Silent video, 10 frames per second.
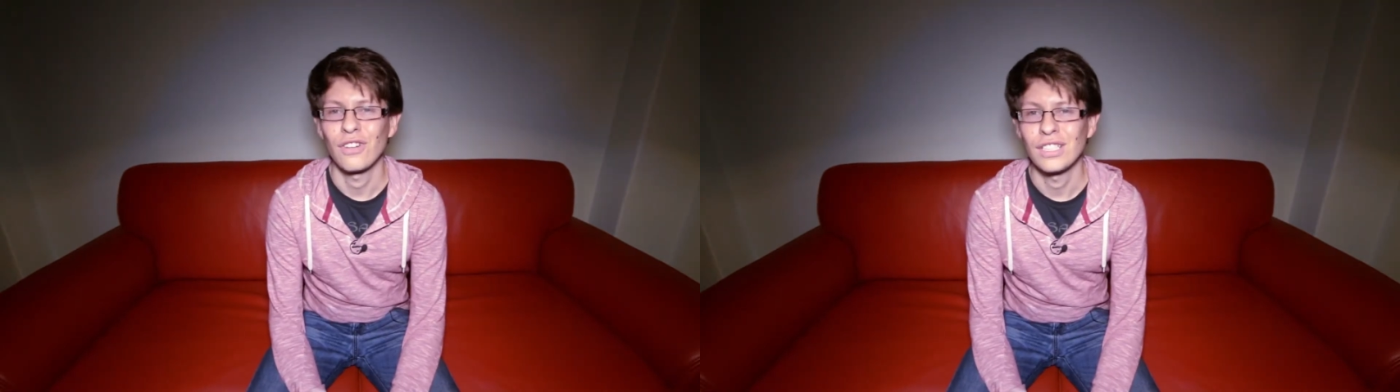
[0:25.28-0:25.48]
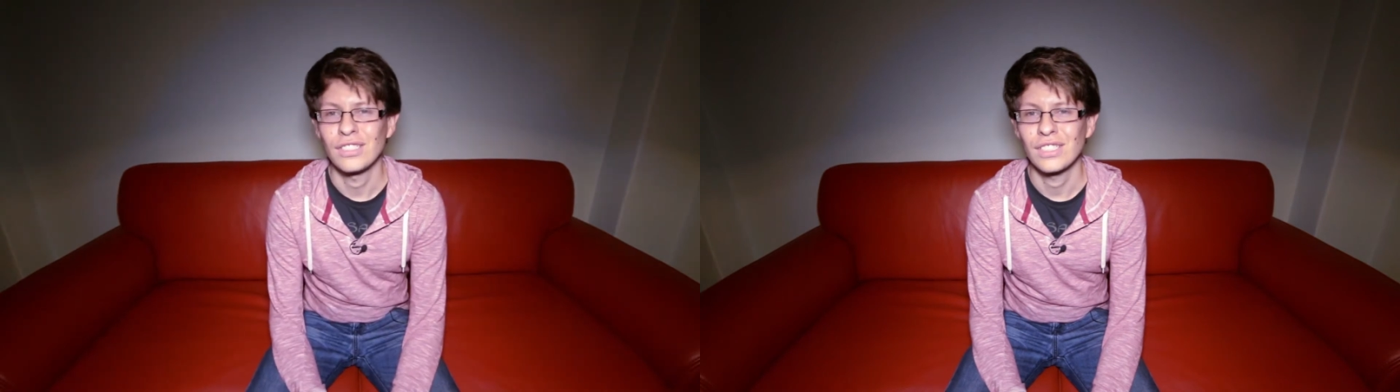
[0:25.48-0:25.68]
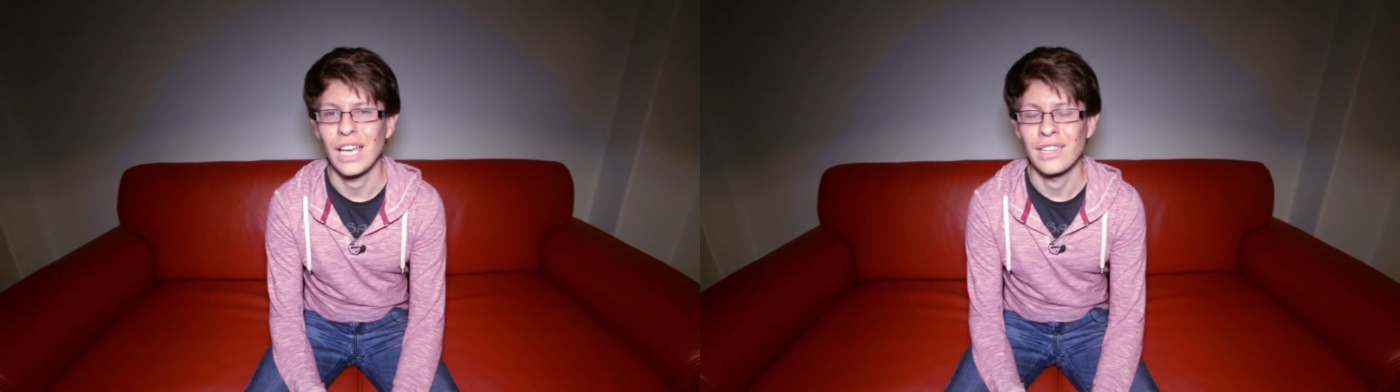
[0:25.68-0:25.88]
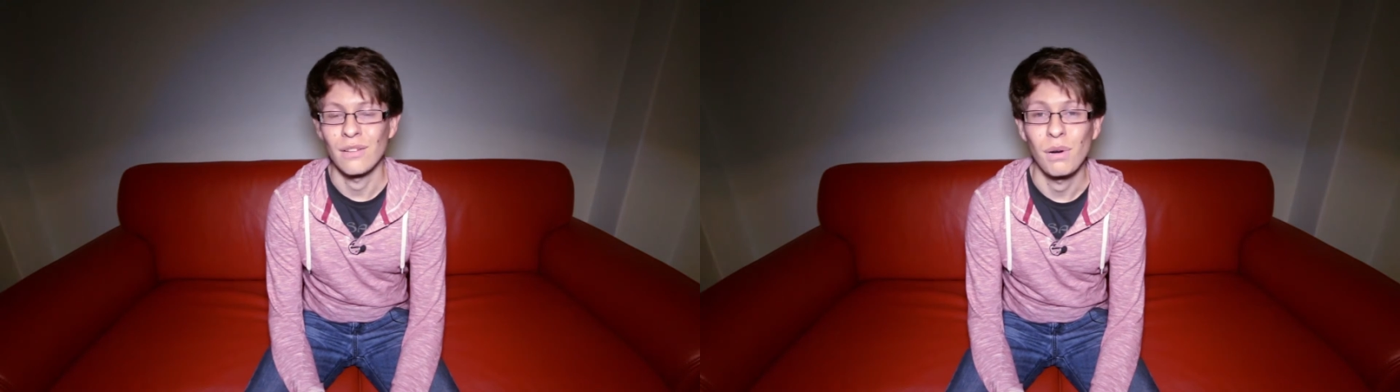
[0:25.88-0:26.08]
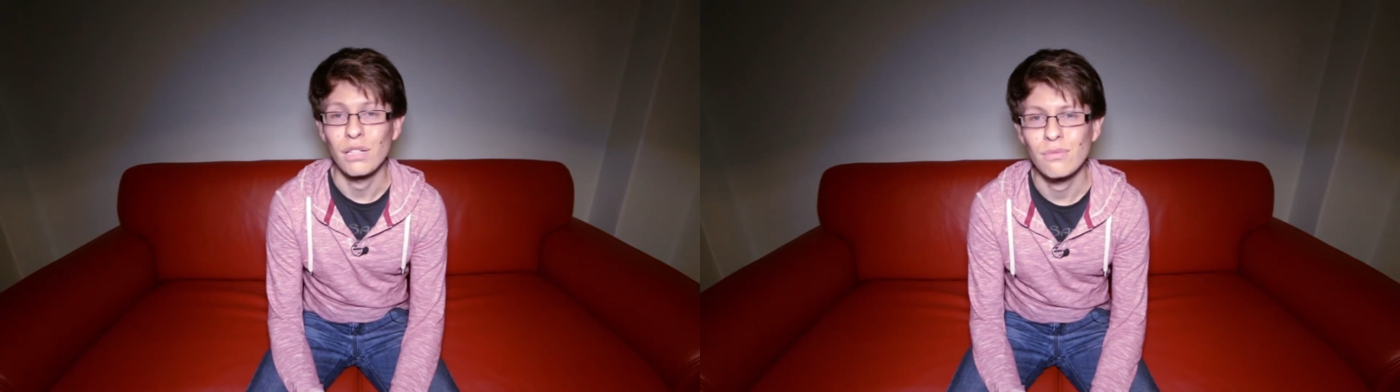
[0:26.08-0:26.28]
friends at the
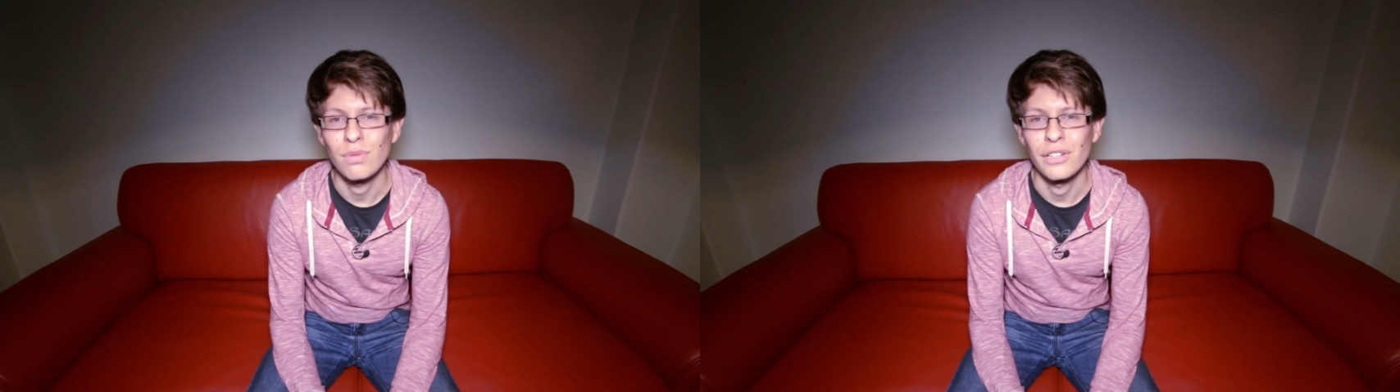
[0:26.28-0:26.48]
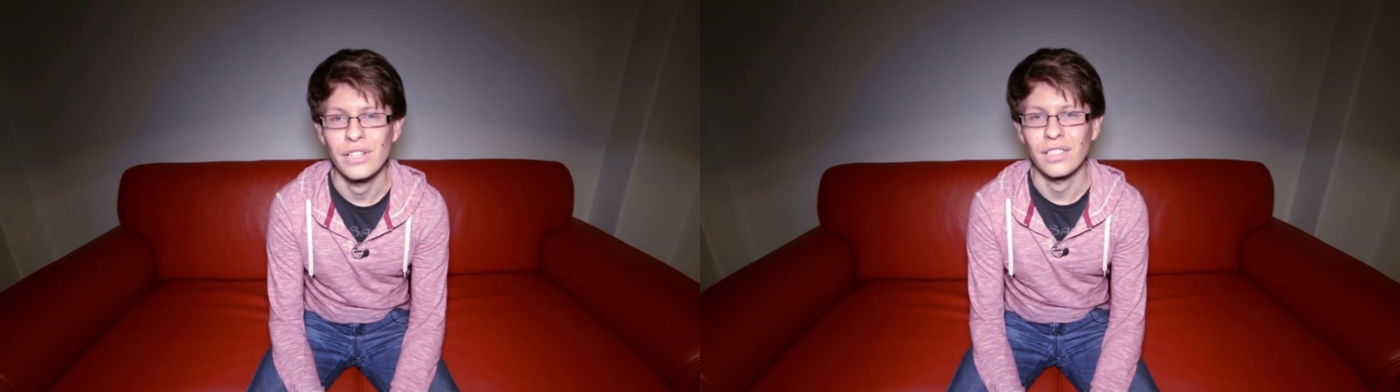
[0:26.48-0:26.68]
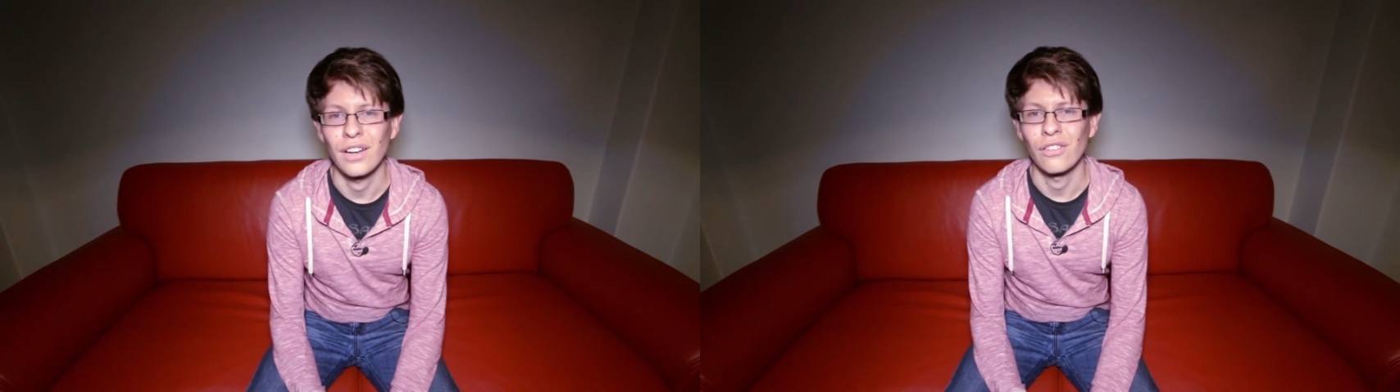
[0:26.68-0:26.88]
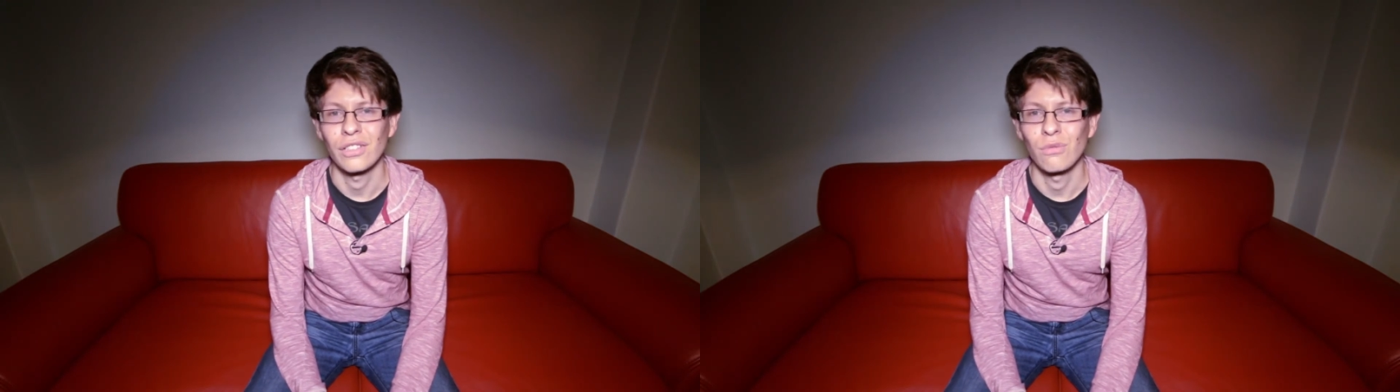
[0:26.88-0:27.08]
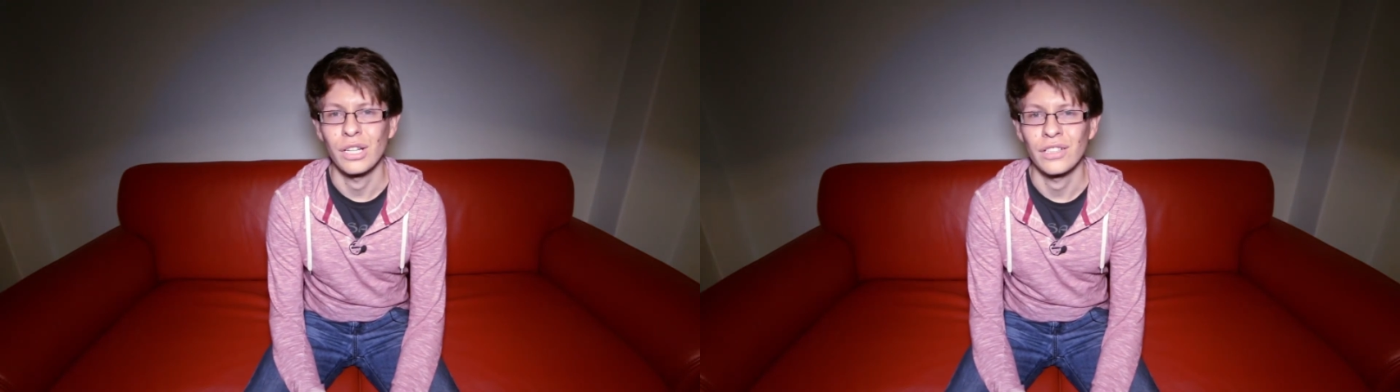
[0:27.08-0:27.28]
Impossible Project are
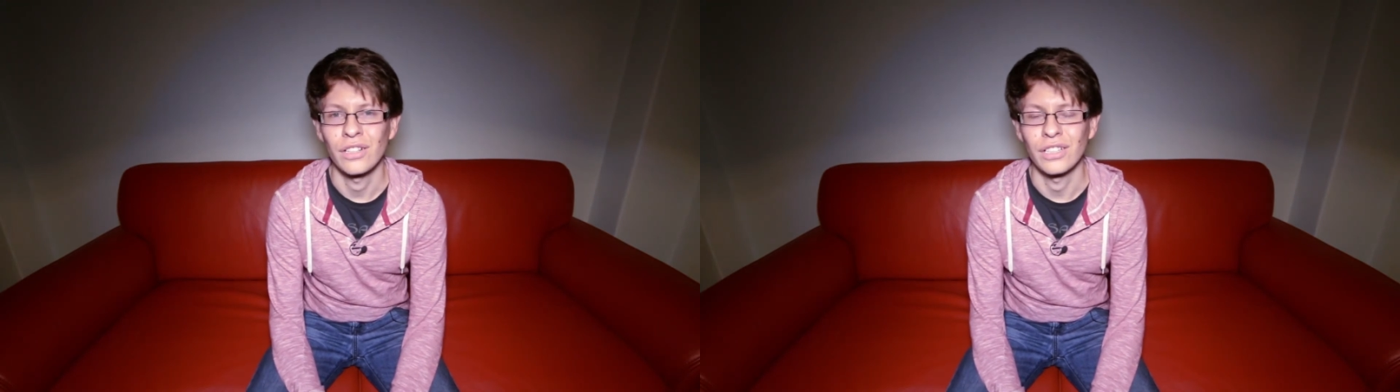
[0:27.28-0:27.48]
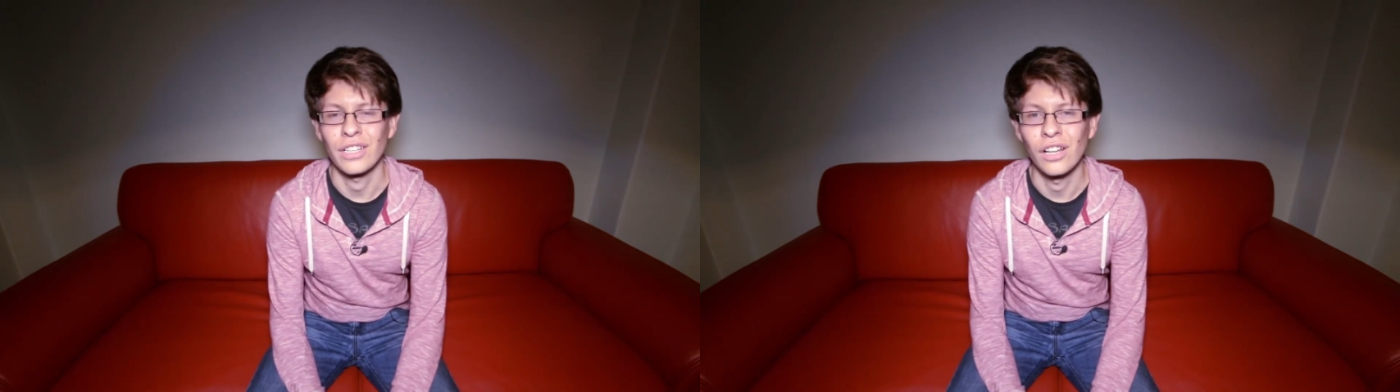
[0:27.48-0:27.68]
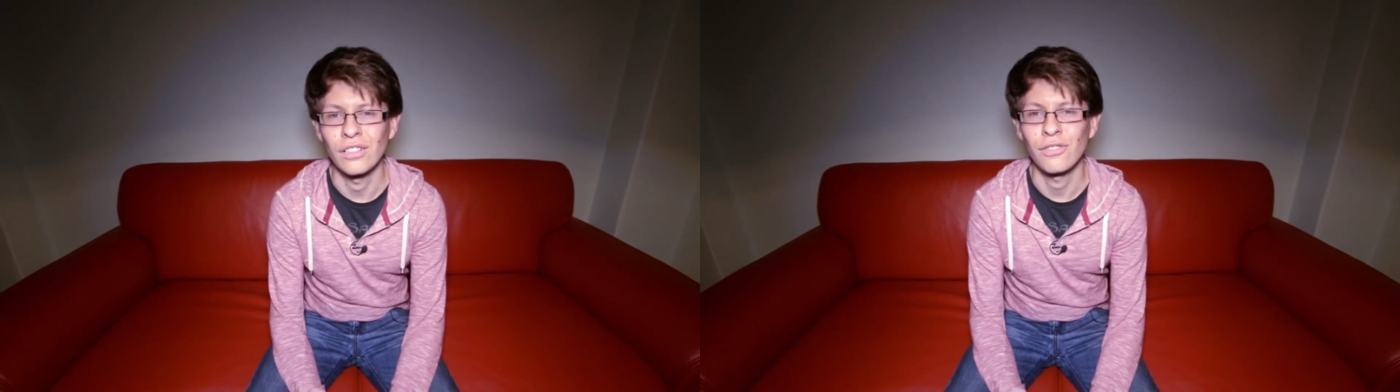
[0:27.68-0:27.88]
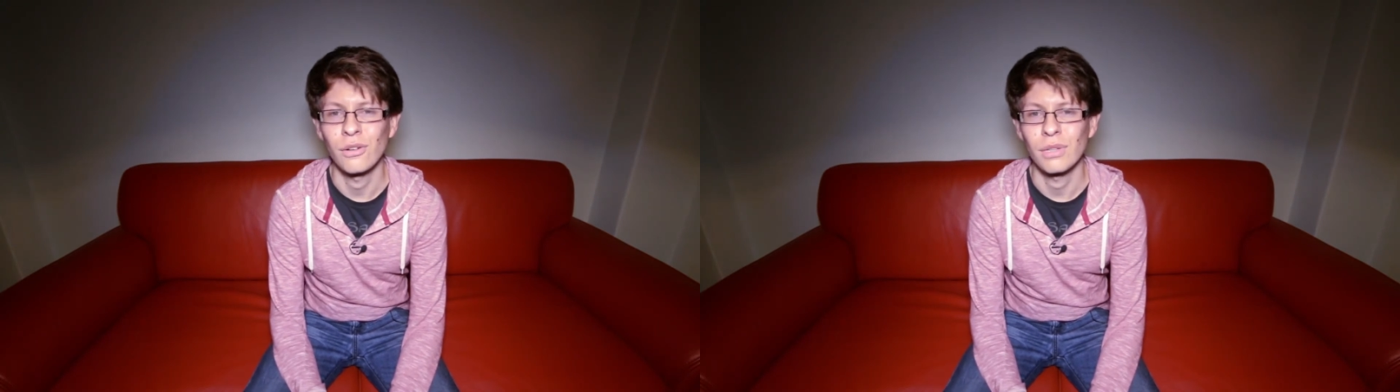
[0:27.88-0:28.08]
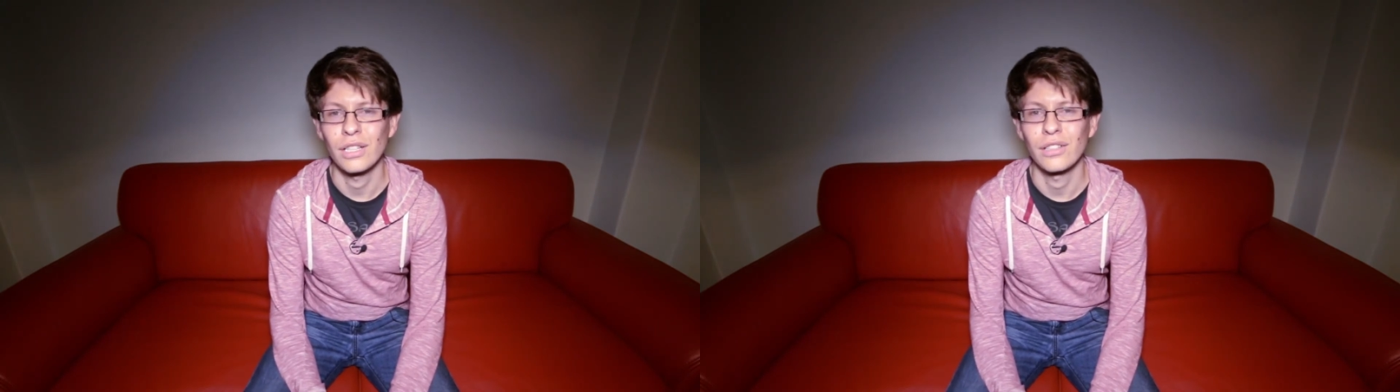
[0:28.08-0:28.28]
currently working on a color
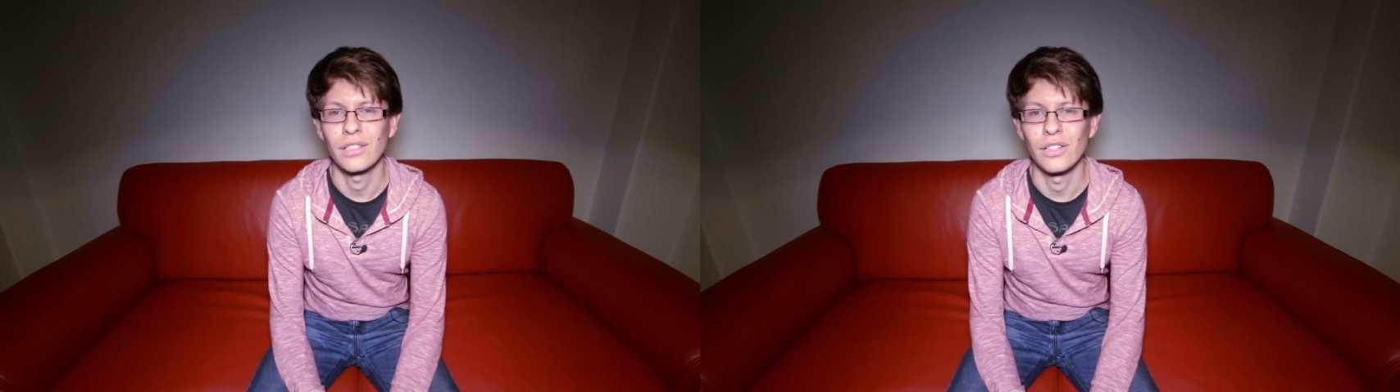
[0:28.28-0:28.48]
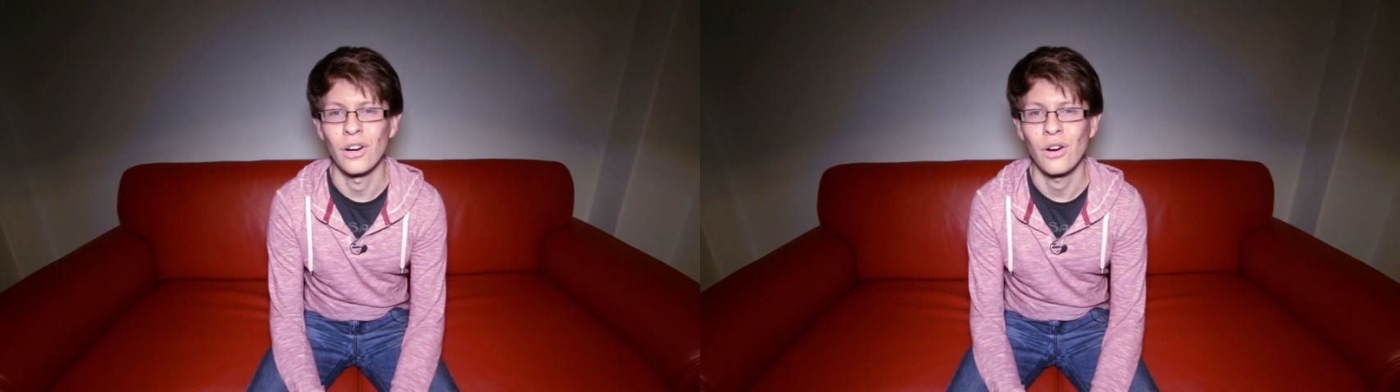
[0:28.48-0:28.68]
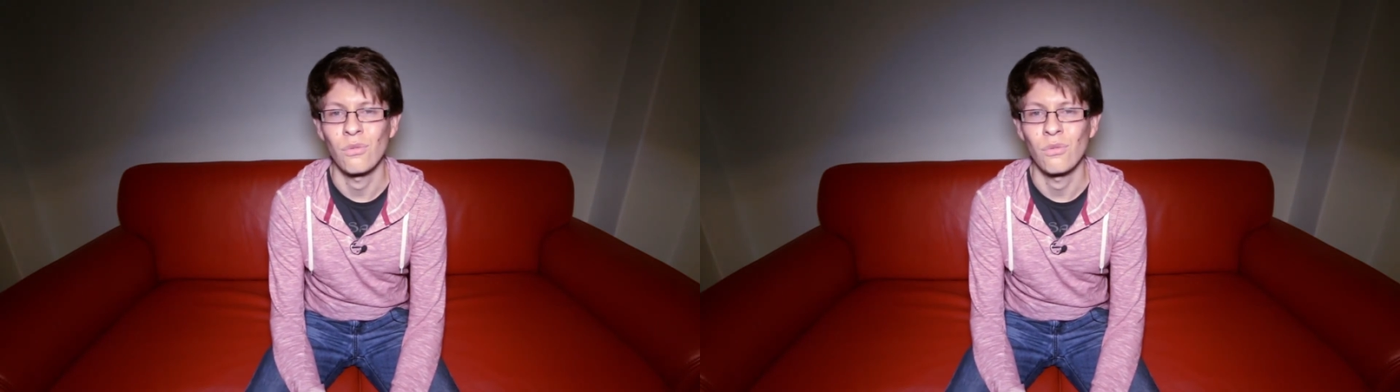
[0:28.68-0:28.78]
formula that